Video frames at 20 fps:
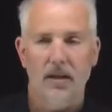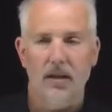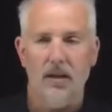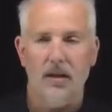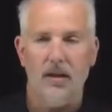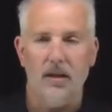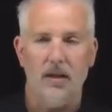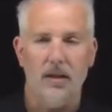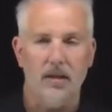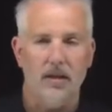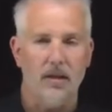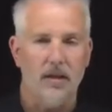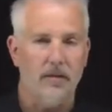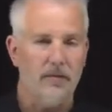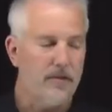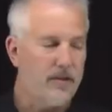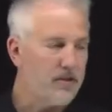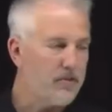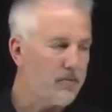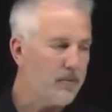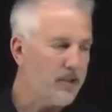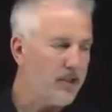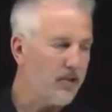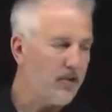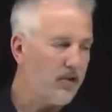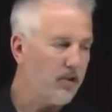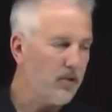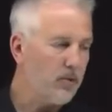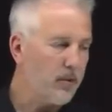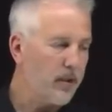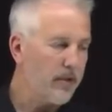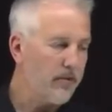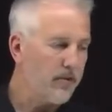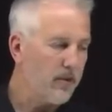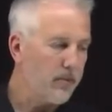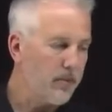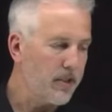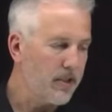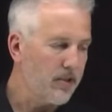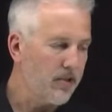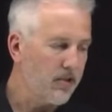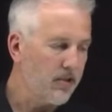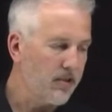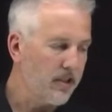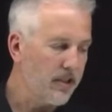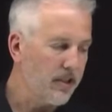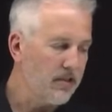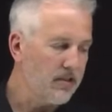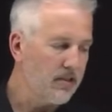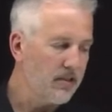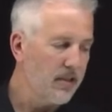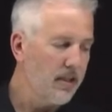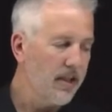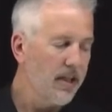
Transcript: uh, of this material, whatever the material is.